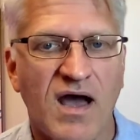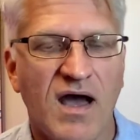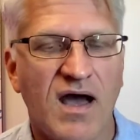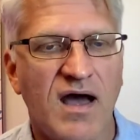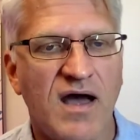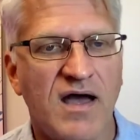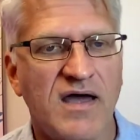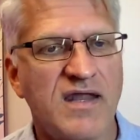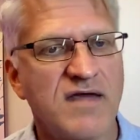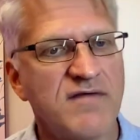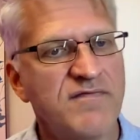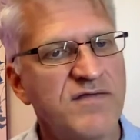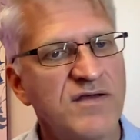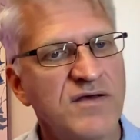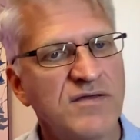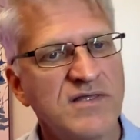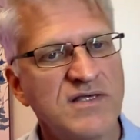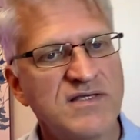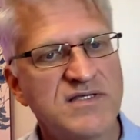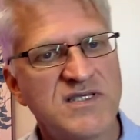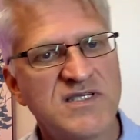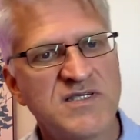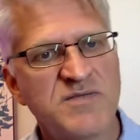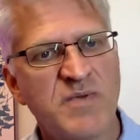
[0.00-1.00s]
And I feel
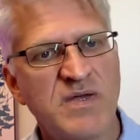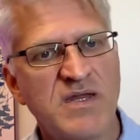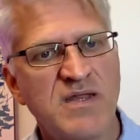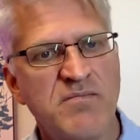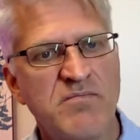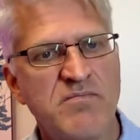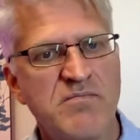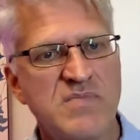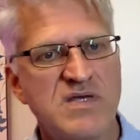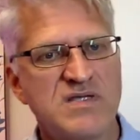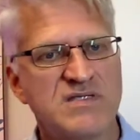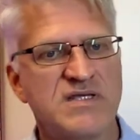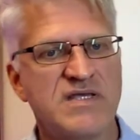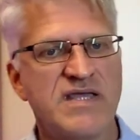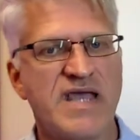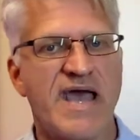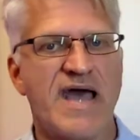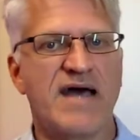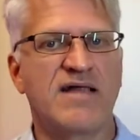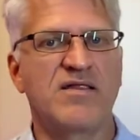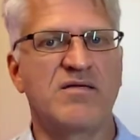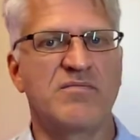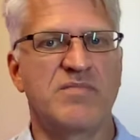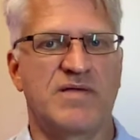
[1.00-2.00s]
this has been a missing
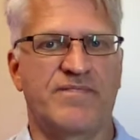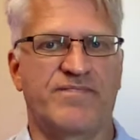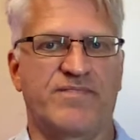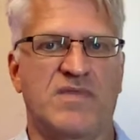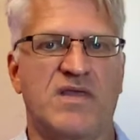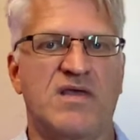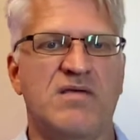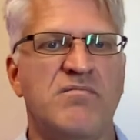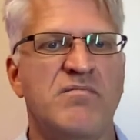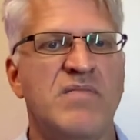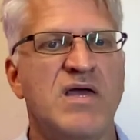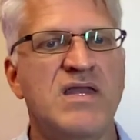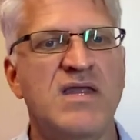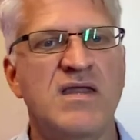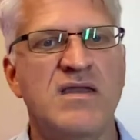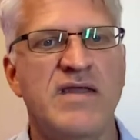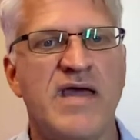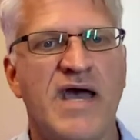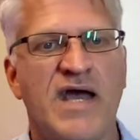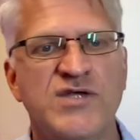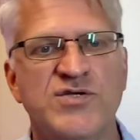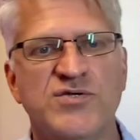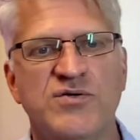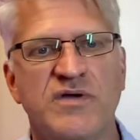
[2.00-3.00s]
element in many
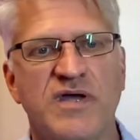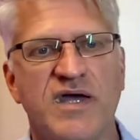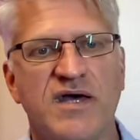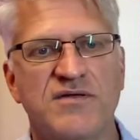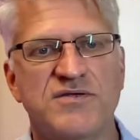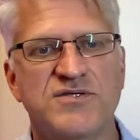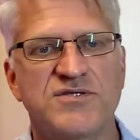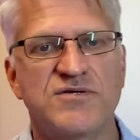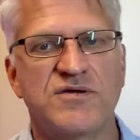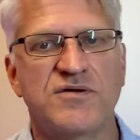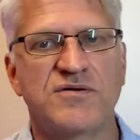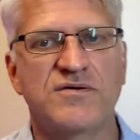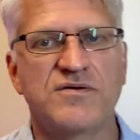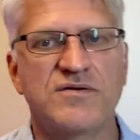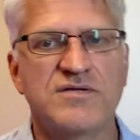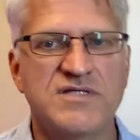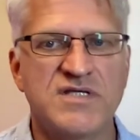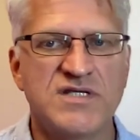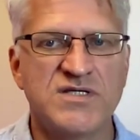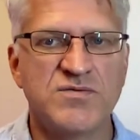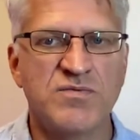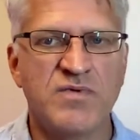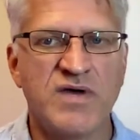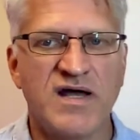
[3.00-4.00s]
natural health circles
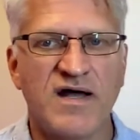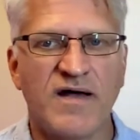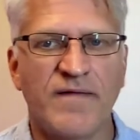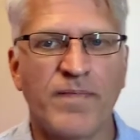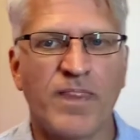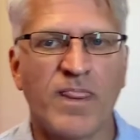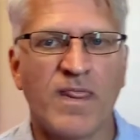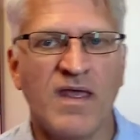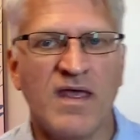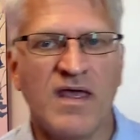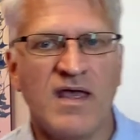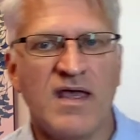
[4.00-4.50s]
as well.